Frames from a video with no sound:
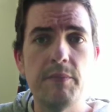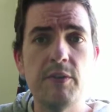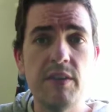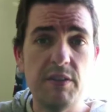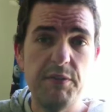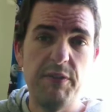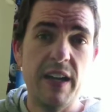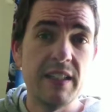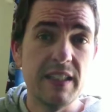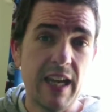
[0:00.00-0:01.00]
They're in the
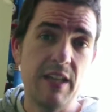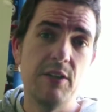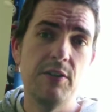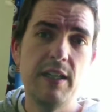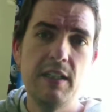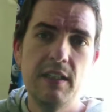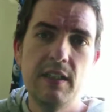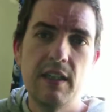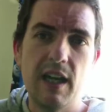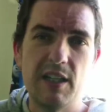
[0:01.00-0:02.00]
fun category.
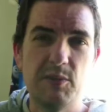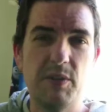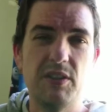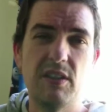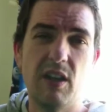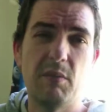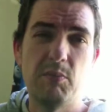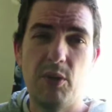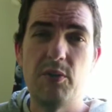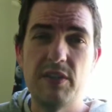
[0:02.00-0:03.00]
Especially like
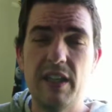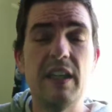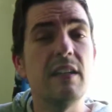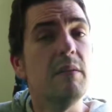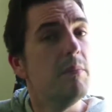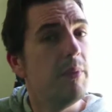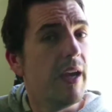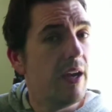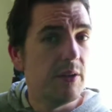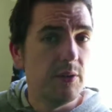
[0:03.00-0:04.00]
protein
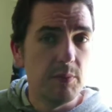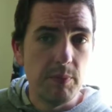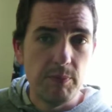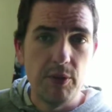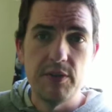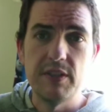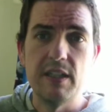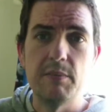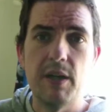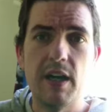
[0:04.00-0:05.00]
powder and
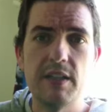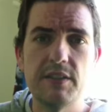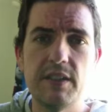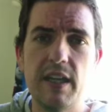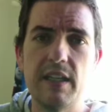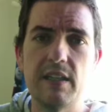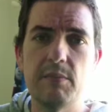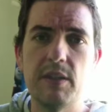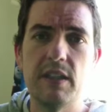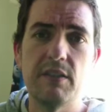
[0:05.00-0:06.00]
protein bars, they
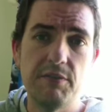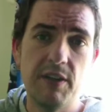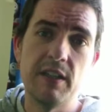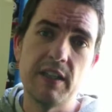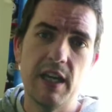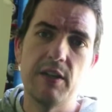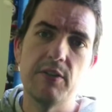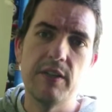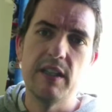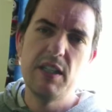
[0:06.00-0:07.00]
can be in the fun
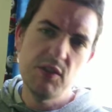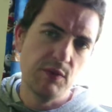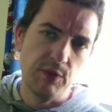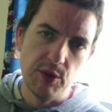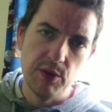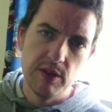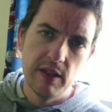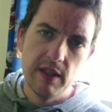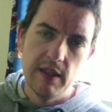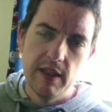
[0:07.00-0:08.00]
category. They're just food.
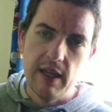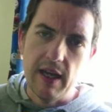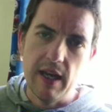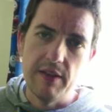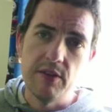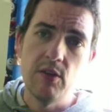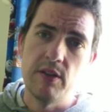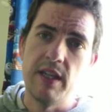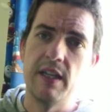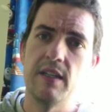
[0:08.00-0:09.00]
They're not
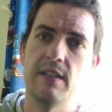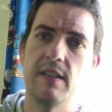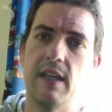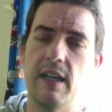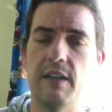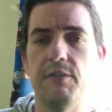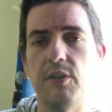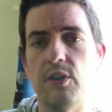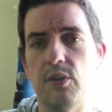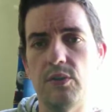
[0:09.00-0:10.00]
needed if
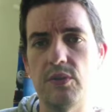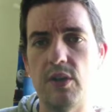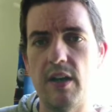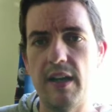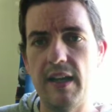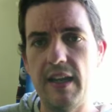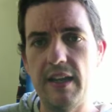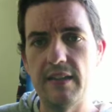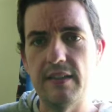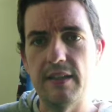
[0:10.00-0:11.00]
you've got a good diet.
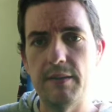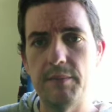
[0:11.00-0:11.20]
And